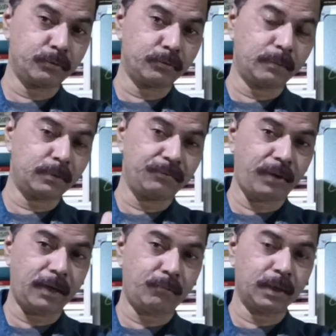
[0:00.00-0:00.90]
we'll have to
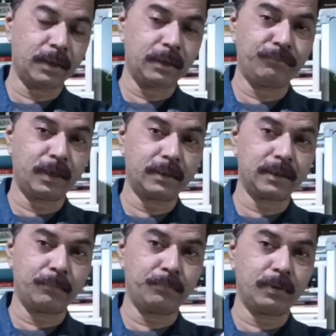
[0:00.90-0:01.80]
define what did, for
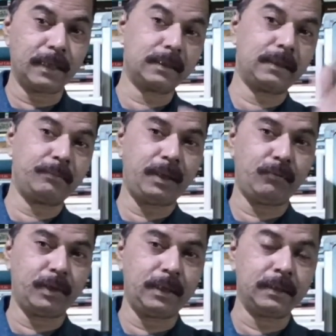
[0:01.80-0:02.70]
example, Goethe mean
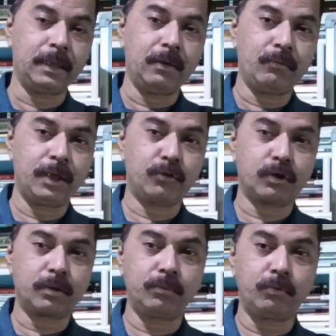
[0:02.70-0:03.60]
when he talked
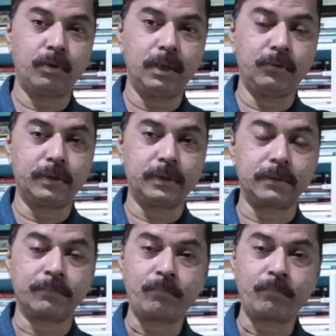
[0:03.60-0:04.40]
about world literature,